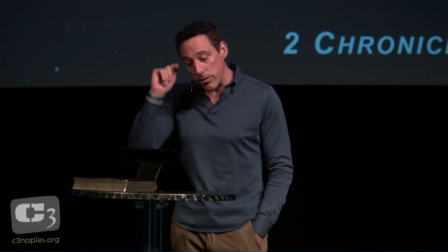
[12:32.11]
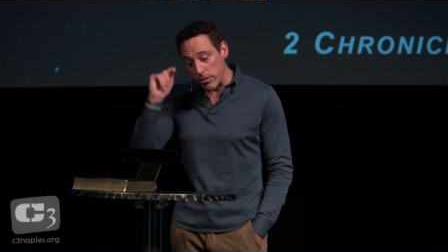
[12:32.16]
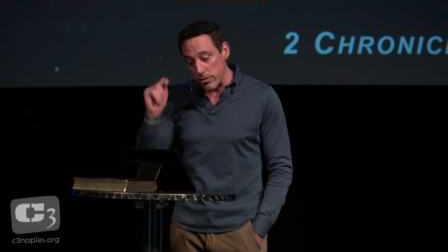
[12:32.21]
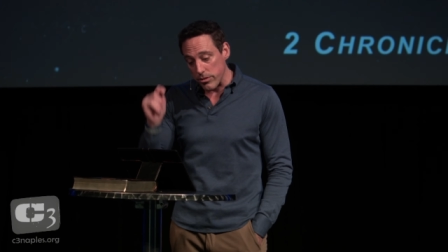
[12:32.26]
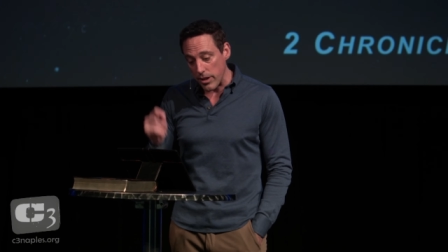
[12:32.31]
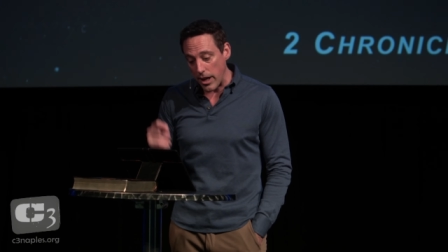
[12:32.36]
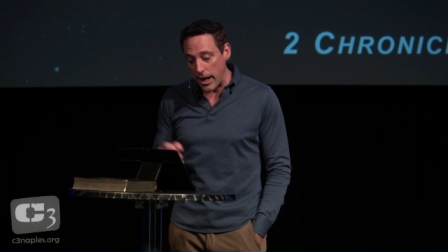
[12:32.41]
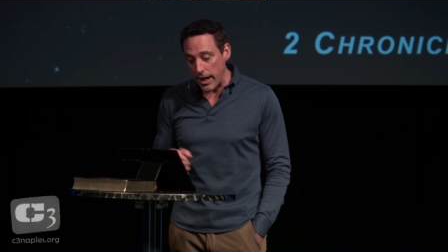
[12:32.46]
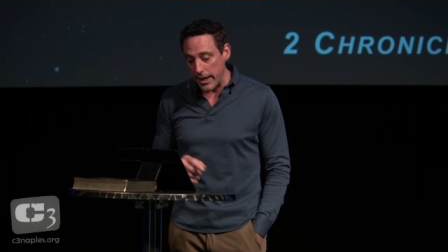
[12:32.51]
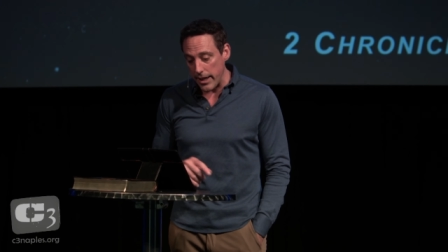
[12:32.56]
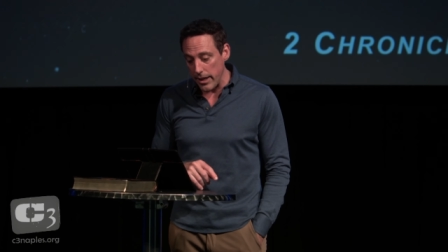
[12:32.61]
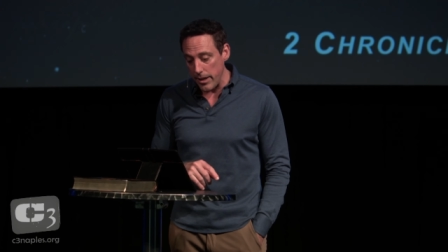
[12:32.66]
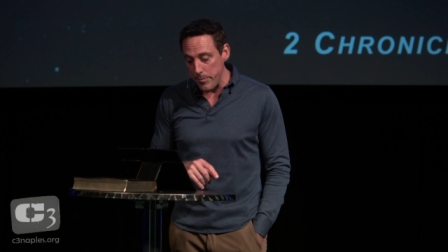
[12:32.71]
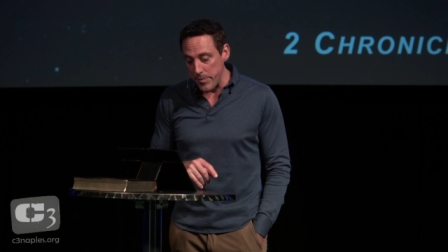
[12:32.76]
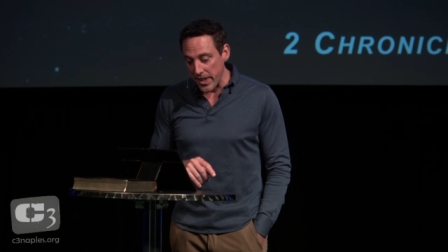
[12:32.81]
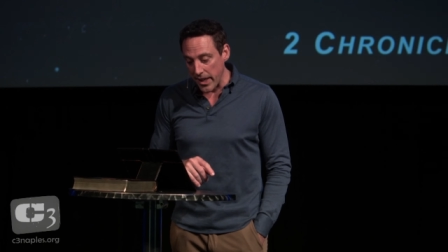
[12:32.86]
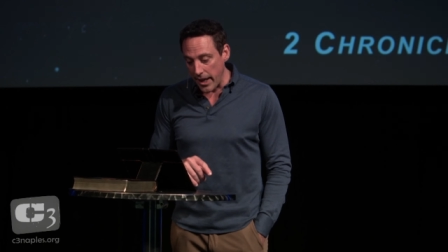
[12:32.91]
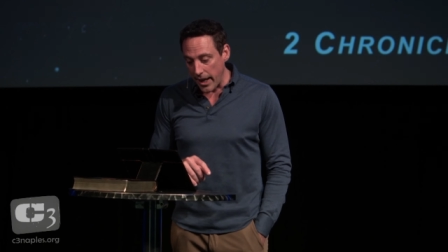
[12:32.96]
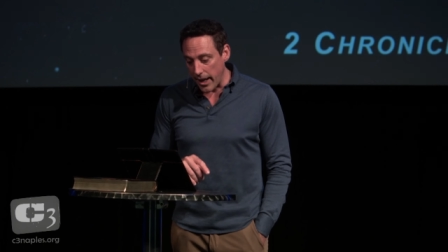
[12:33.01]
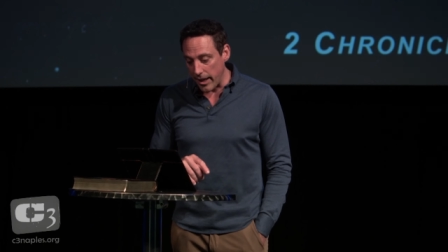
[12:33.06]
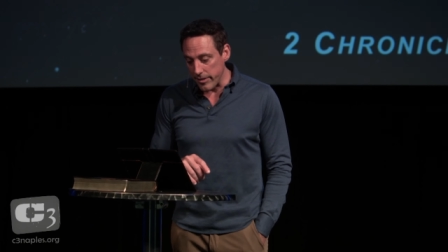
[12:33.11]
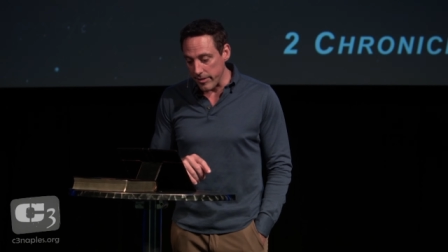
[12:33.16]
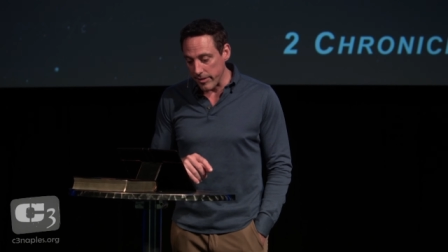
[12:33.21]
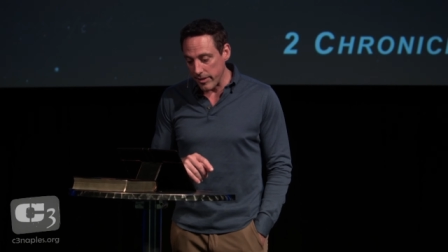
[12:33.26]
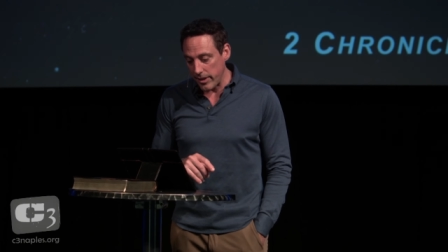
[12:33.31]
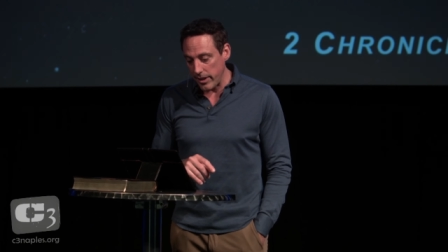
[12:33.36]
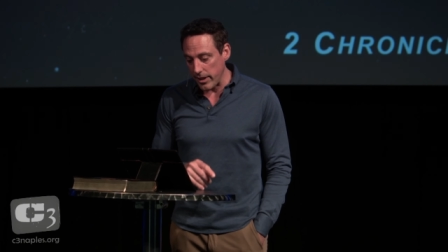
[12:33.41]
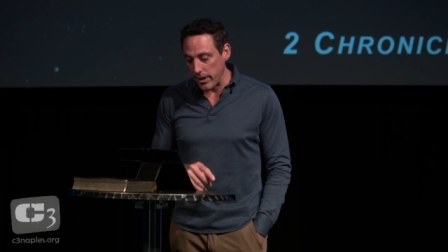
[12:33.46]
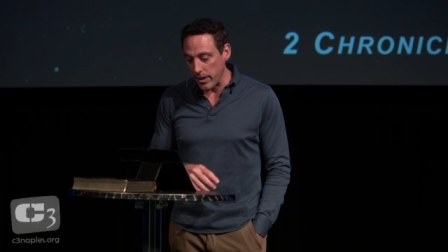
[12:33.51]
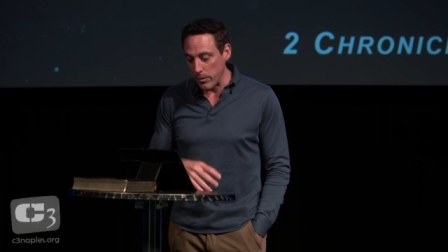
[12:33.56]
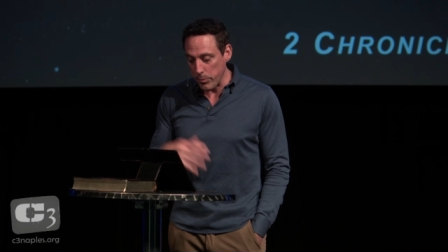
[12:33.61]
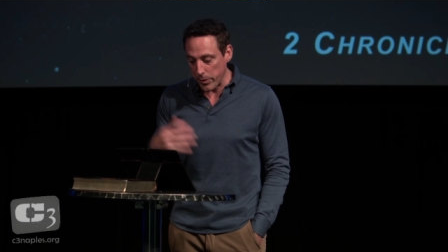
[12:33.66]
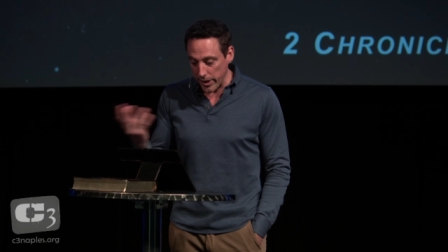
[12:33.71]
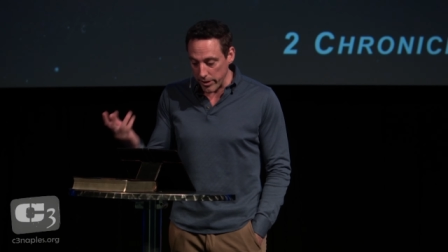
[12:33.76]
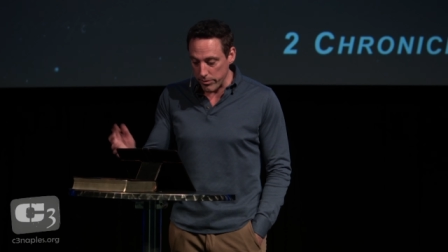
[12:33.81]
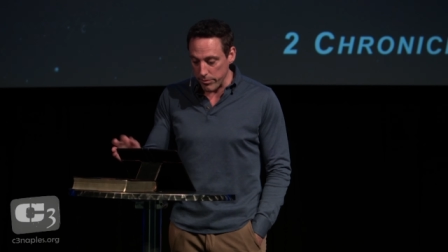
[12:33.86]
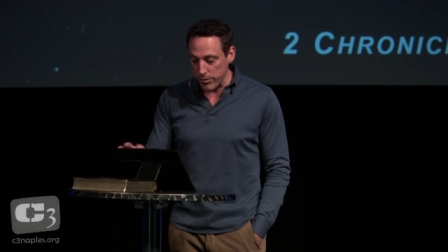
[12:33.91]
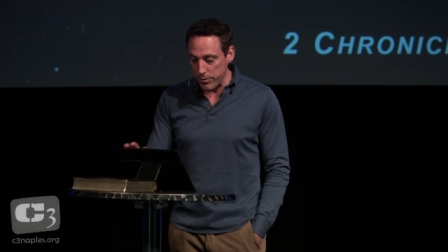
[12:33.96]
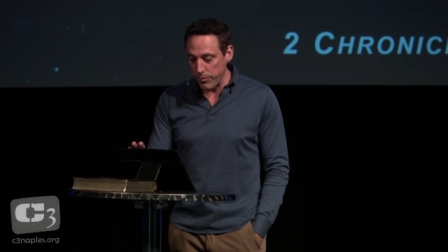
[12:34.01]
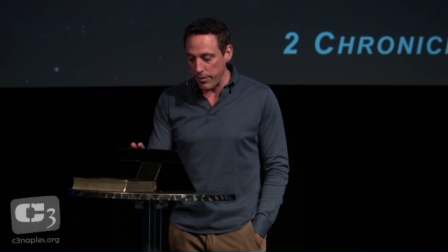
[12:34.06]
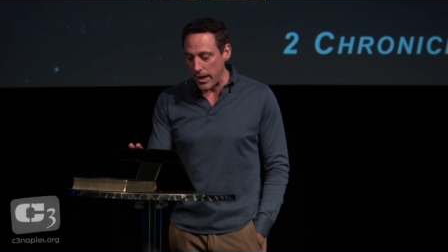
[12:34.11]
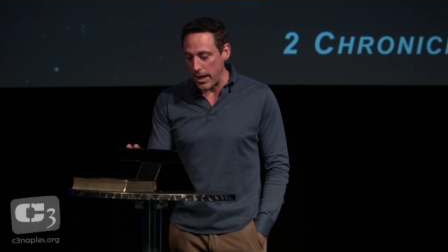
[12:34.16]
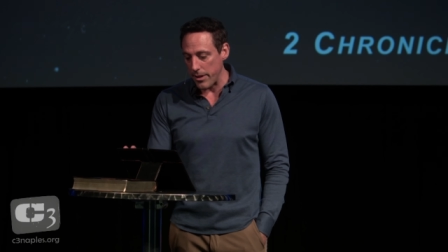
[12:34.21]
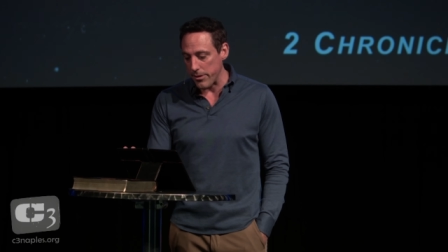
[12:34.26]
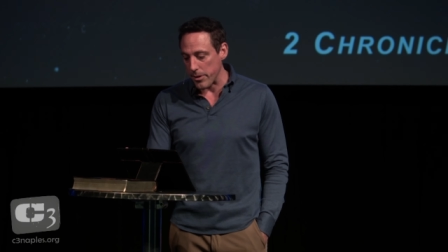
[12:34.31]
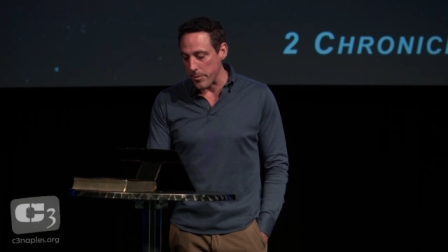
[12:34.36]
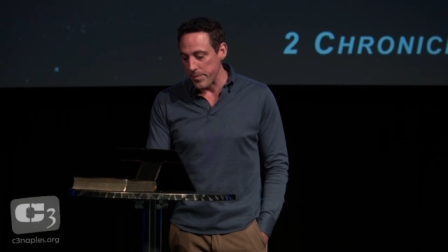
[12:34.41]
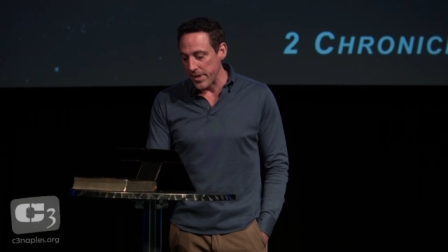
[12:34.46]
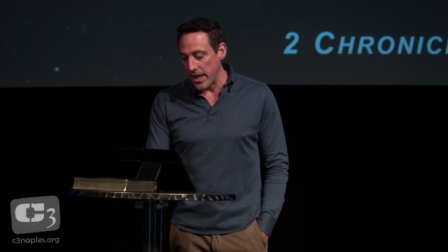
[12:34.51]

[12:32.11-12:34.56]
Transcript: Uzziah, as his king in place of his father.